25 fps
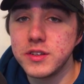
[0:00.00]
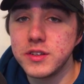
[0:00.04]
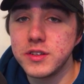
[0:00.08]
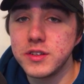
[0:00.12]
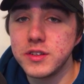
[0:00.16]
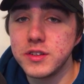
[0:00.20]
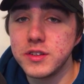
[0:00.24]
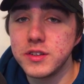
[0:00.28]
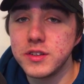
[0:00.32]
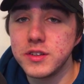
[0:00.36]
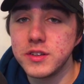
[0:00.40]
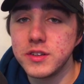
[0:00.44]

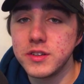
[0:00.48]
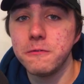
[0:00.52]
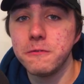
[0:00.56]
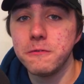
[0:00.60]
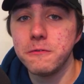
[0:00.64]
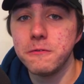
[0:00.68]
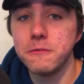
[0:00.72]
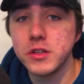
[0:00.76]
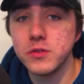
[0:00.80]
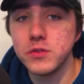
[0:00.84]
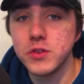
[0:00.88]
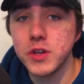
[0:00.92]
actually the
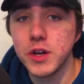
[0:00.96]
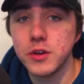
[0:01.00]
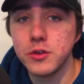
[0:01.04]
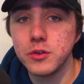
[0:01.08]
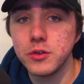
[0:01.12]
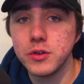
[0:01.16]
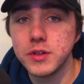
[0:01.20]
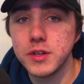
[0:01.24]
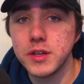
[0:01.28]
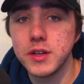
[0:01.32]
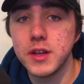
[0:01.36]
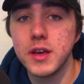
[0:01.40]
1st of January
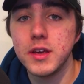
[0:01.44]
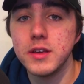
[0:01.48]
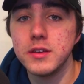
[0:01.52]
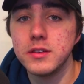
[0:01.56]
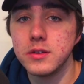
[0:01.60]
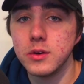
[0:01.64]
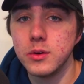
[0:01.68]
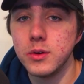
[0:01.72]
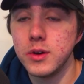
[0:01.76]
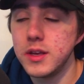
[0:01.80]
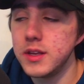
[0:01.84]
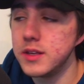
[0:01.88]
today, so
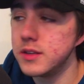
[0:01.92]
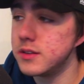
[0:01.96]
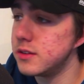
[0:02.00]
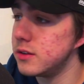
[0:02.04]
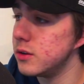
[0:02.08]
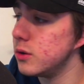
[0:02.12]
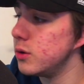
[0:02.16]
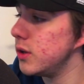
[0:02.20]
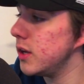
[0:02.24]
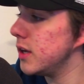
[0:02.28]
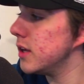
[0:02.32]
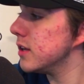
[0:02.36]
it is New
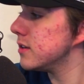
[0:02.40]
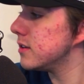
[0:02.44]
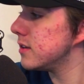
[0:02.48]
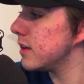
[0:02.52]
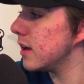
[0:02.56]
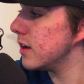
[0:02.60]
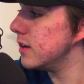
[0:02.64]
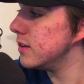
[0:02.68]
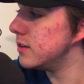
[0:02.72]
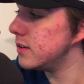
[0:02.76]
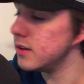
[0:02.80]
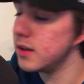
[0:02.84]
Year's Day
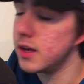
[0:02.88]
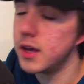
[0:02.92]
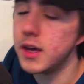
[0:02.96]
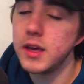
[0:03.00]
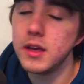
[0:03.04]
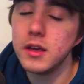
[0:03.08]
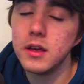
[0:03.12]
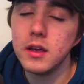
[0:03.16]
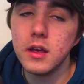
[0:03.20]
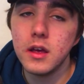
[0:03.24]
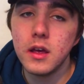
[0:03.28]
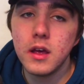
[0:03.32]
today.
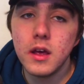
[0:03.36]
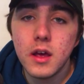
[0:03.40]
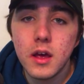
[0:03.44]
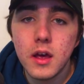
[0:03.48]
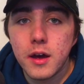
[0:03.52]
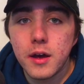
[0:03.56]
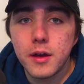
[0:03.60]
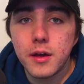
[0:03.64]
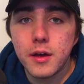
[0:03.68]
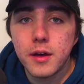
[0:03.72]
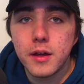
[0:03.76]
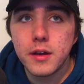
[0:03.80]

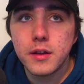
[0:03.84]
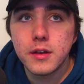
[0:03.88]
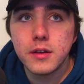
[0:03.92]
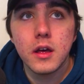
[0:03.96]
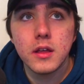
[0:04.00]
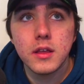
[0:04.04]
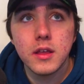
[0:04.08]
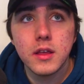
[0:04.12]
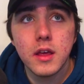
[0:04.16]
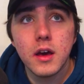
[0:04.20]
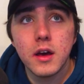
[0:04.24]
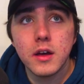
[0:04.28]
And
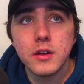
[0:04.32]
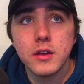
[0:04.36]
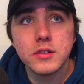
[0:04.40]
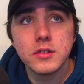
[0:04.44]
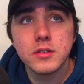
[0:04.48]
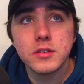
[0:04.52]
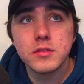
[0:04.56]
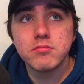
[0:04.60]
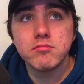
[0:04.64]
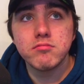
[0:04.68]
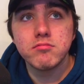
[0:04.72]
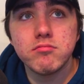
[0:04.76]
yeah, I
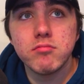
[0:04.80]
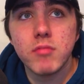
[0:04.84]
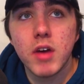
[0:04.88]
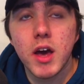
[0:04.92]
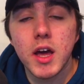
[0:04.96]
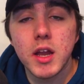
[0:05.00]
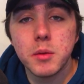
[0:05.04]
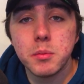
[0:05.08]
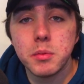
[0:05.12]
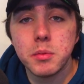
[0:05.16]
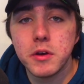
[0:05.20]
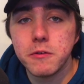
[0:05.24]
just had
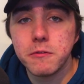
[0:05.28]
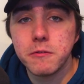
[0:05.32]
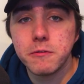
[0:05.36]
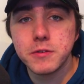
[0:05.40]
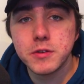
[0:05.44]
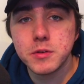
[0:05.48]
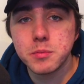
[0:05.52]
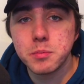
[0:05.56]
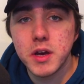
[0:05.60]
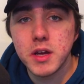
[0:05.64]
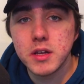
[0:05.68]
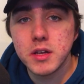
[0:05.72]
a bit of
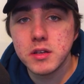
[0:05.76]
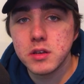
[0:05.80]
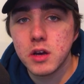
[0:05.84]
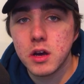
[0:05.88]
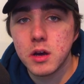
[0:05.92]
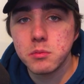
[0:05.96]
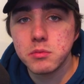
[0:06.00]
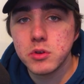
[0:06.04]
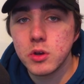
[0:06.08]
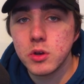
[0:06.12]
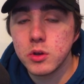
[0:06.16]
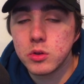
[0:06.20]
spare time,
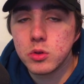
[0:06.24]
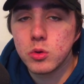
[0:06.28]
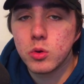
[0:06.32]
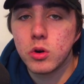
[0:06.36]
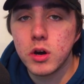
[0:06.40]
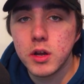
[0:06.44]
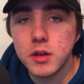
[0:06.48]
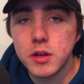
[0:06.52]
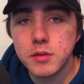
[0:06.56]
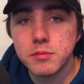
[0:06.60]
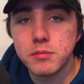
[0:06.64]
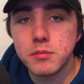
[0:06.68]
so I
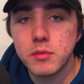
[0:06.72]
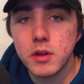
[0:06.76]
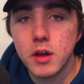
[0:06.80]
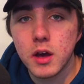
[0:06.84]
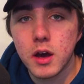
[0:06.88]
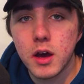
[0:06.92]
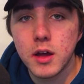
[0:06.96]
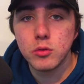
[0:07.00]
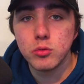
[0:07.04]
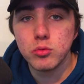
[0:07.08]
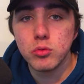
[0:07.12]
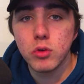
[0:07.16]
thought
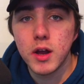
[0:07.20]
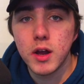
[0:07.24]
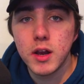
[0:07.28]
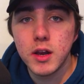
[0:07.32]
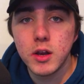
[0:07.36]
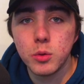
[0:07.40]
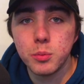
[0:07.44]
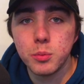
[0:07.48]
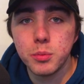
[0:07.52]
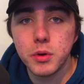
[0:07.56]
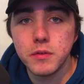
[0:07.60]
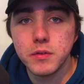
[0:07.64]
I'd write a little
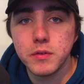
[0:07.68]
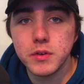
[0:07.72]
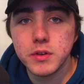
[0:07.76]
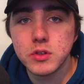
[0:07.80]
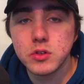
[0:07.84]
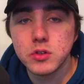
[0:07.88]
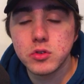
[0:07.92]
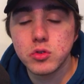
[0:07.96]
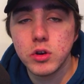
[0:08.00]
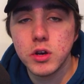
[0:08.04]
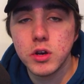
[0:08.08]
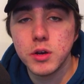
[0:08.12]
bit of a
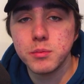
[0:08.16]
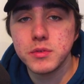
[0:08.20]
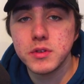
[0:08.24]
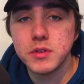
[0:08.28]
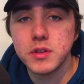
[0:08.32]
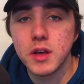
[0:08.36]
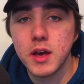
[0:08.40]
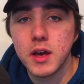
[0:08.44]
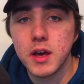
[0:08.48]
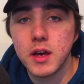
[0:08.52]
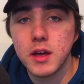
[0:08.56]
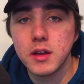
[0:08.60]
script
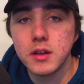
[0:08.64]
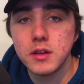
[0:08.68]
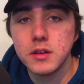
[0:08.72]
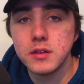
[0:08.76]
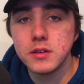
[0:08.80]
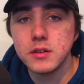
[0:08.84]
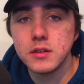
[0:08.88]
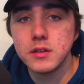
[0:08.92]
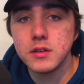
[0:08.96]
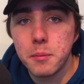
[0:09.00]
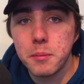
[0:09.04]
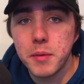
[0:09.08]
and
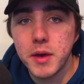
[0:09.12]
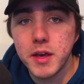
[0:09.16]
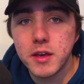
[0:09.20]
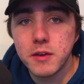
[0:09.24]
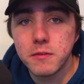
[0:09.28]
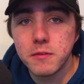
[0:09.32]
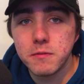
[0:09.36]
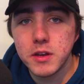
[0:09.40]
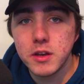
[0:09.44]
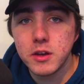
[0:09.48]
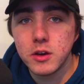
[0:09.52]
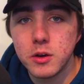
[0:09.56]
make a
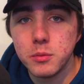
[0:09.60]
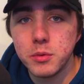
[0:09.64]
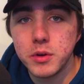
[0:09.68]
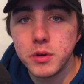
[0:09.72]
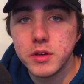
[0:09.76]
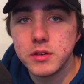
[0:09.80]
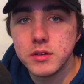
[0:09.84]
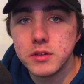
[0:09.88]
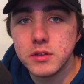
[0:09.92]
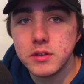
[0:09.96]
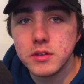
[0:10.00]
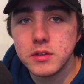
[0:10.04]
video,
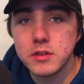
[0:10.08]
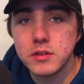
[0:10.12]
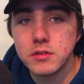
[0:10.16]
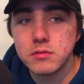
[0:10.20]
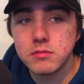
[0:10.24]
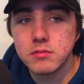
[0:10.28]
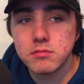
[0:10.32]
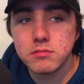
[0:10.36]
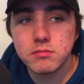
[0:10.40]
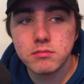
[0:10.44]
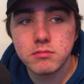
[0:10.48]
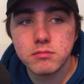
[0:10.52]
because
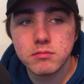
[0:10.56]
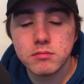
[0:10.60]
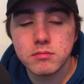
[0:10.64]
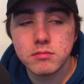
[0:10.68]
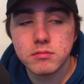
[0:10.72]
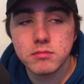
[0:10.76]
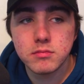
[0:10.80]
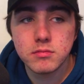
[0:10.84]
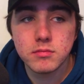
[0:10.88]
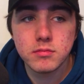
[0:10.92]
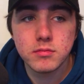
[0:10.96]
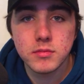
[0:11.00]

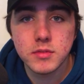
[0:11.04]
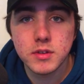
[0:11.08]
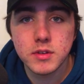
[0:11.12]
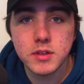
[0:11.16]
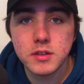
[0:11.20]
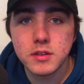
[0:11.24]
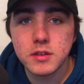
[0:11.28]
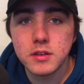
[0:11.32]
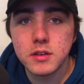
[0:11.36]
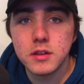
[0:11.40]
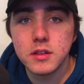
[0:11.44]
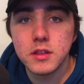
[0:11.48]
it's
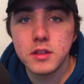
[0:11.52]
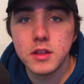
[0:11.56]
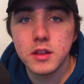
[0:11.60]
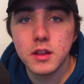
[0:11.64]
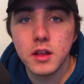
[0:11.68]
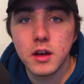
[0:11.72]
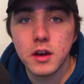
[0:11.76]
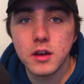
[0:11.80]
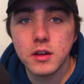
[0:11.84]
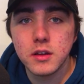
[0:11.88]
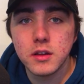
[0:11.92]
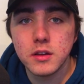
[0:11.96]
the thing that
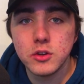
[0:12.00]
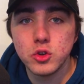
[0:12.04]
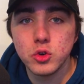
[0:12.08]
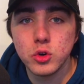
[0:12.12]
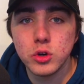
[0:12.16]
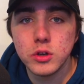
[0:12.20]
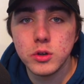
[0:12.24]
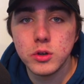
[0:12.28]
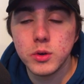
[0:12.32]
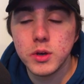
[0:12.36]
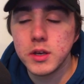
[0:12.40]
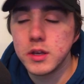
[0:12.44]
I enjoy
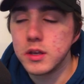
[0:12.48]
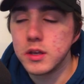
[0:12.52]
doing.